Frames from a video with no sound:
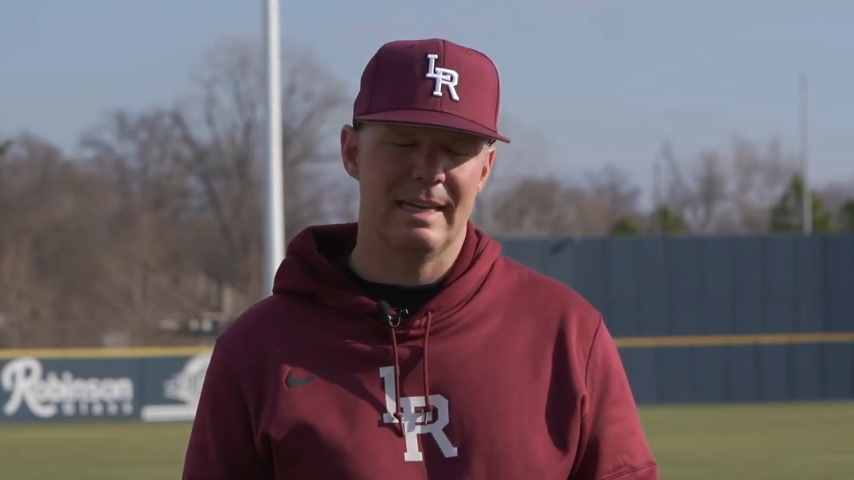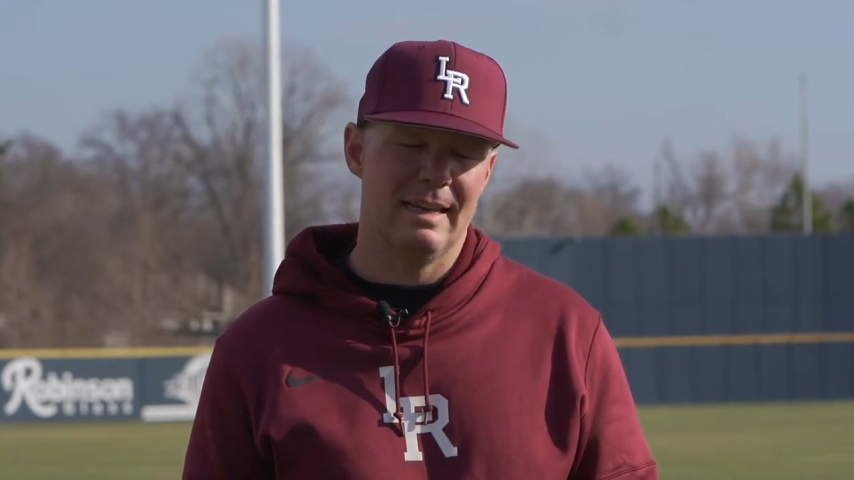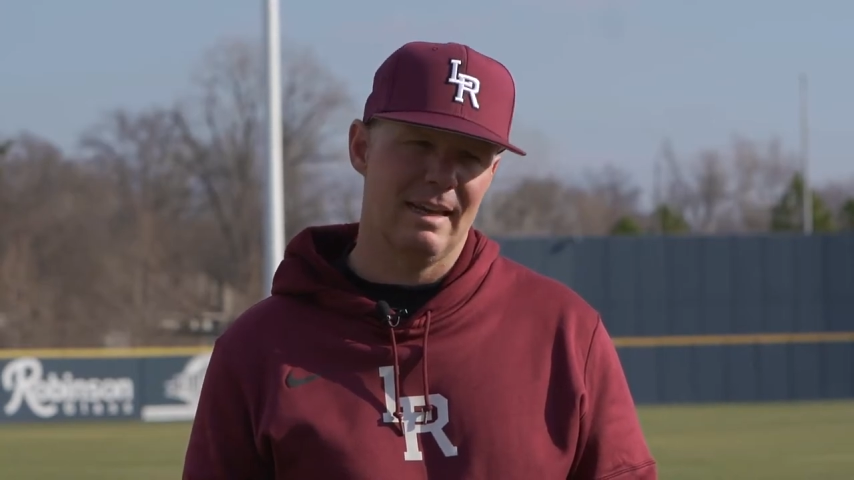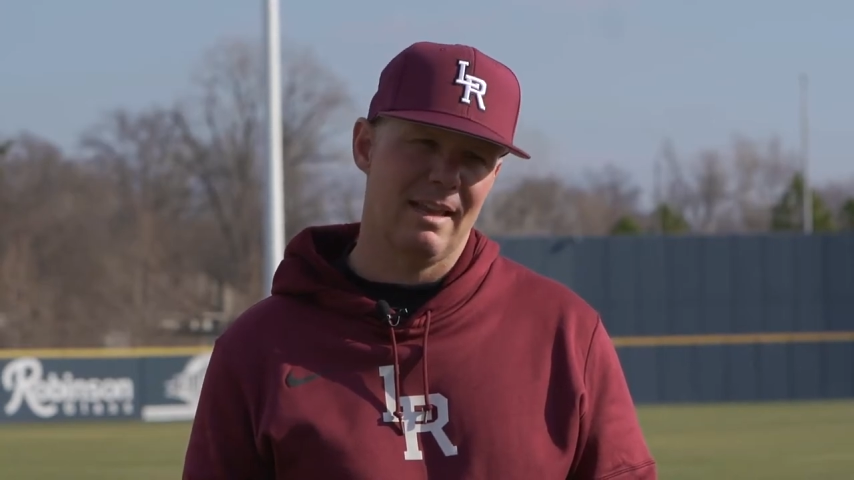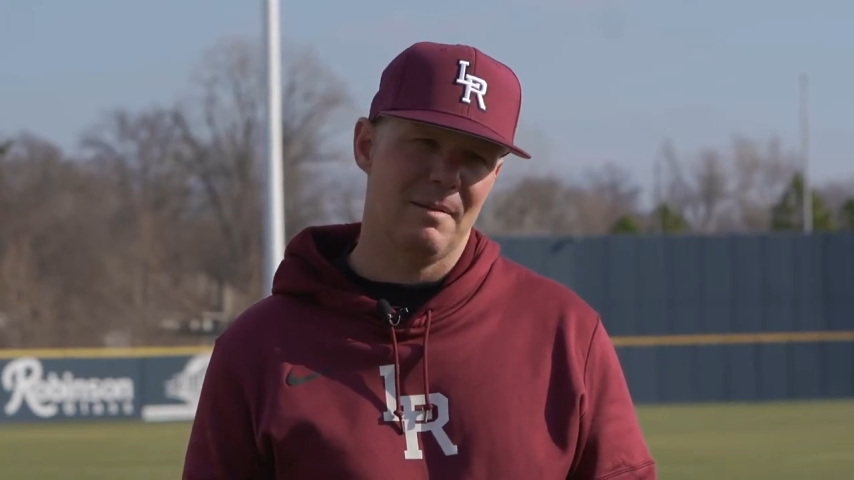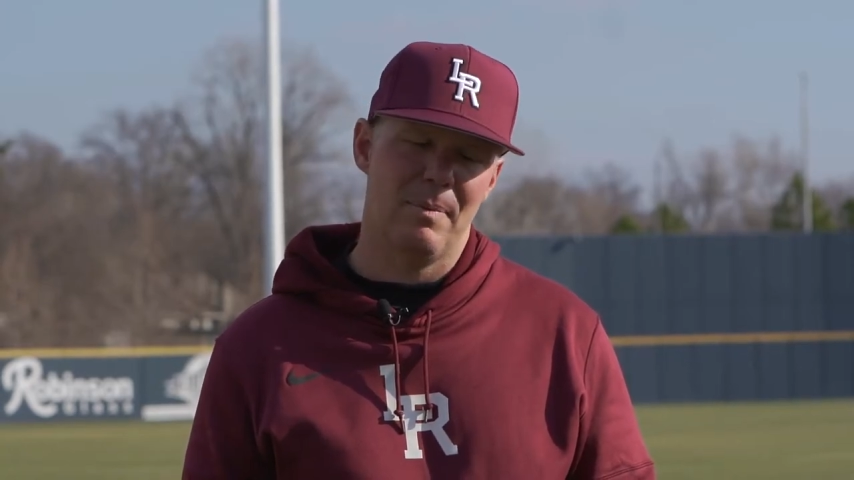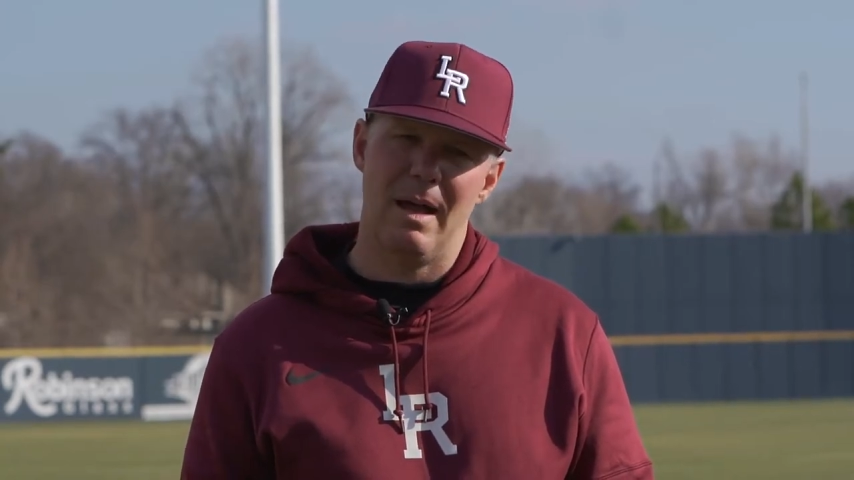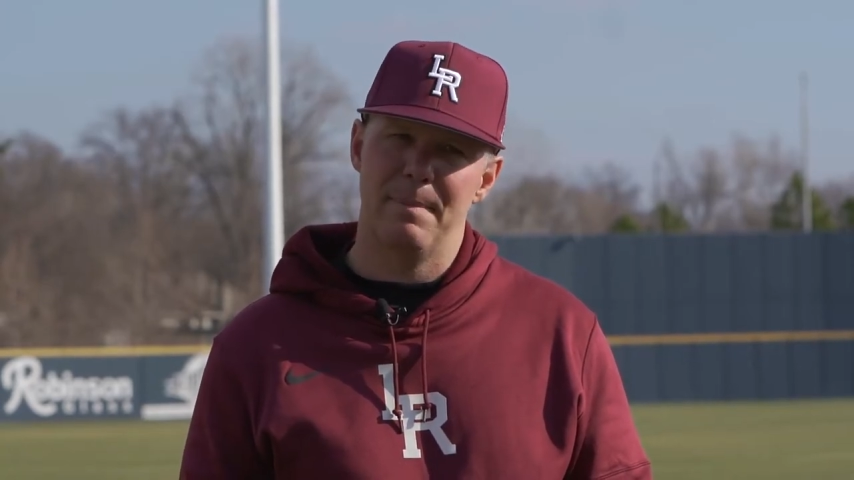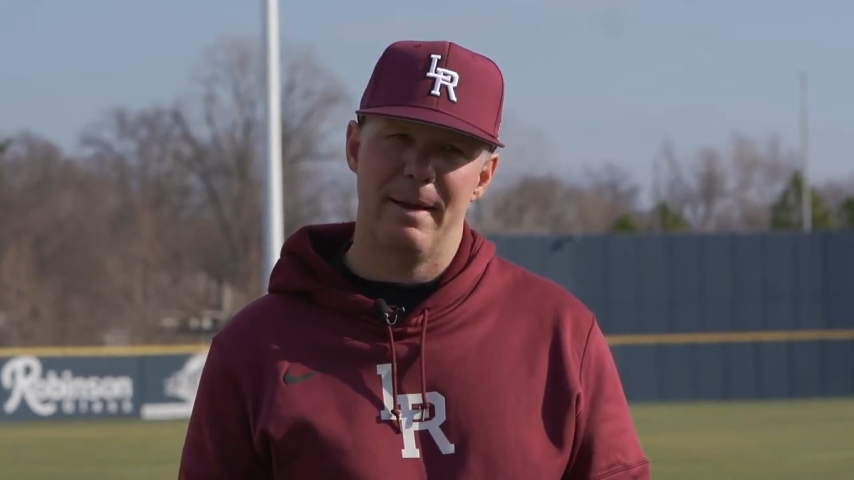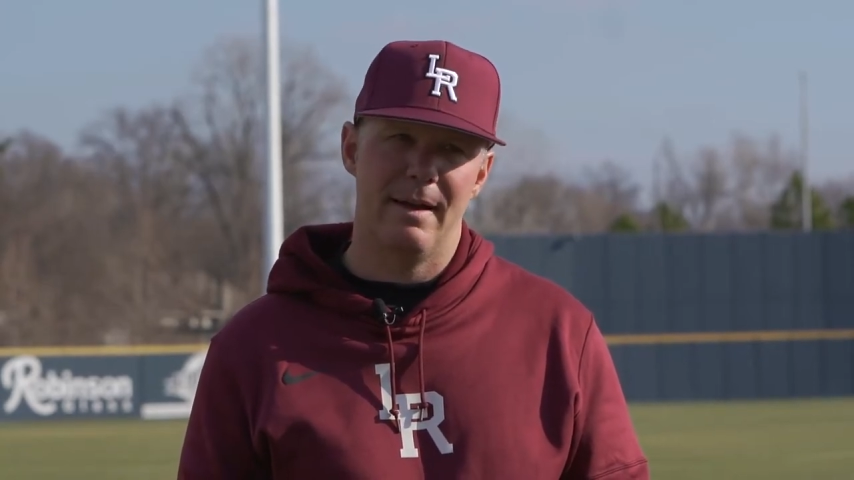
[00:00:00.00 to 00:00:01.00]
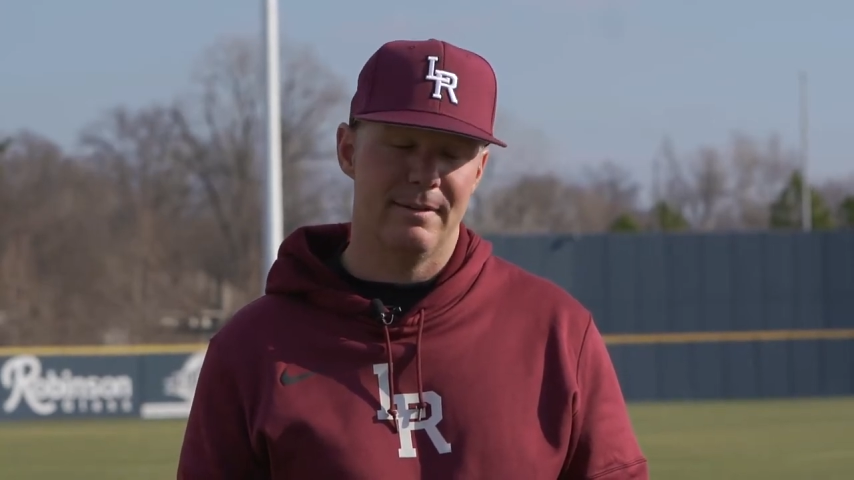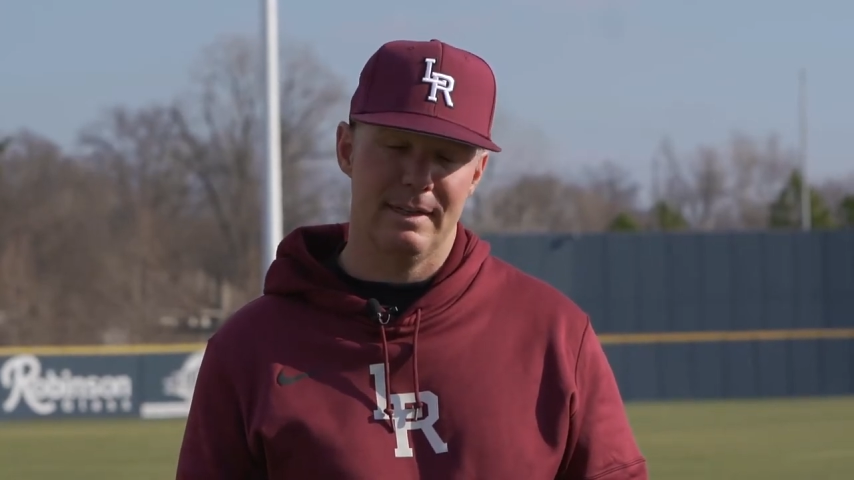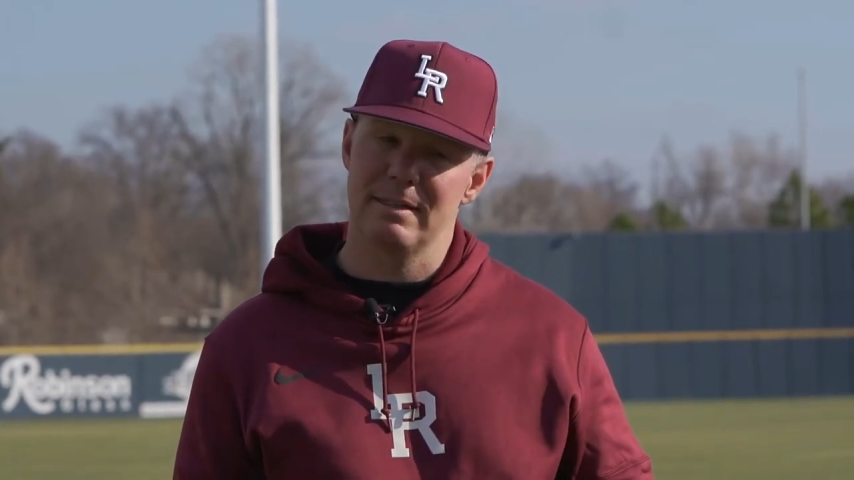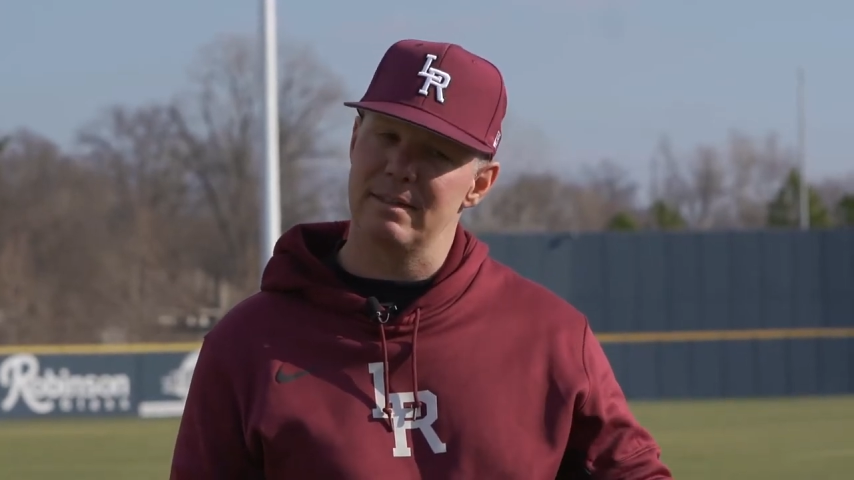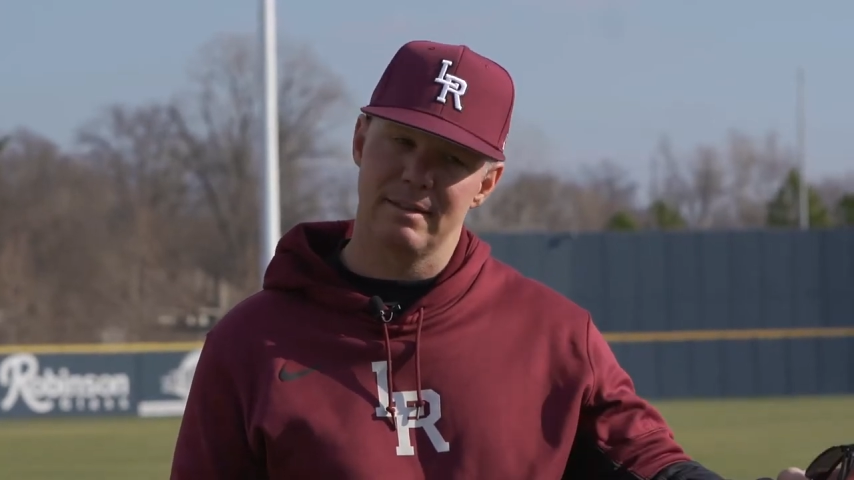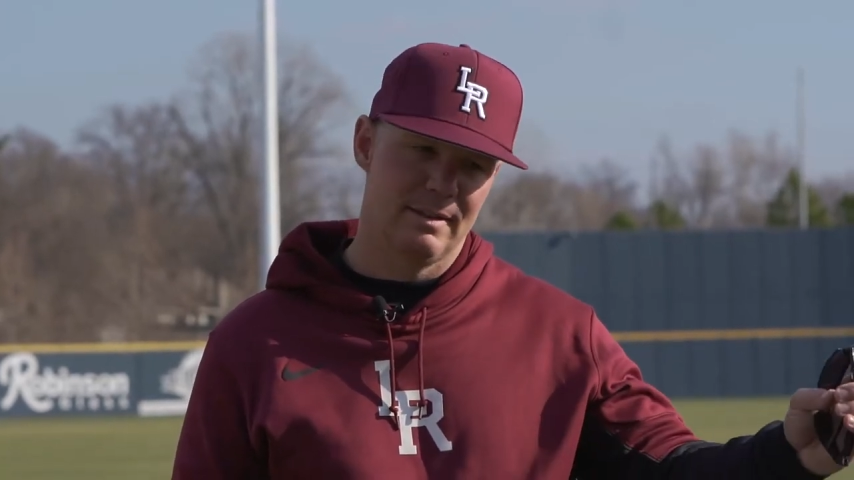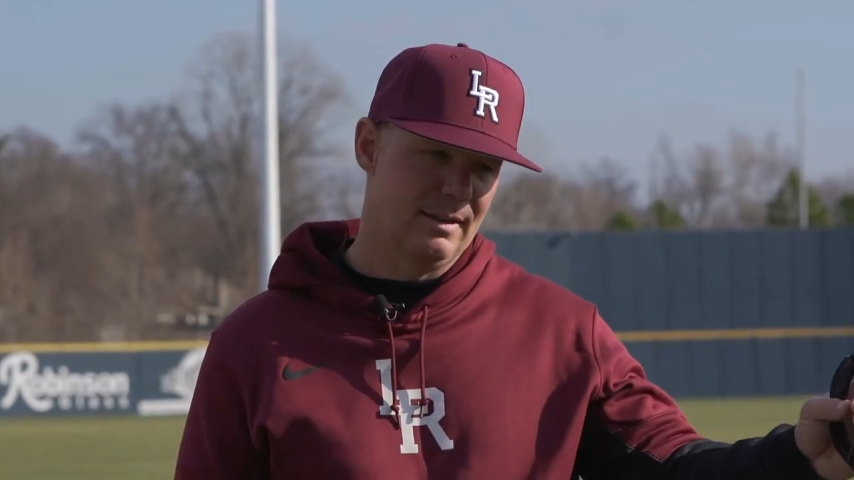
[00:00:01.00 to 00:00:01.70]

and got the pop out against a,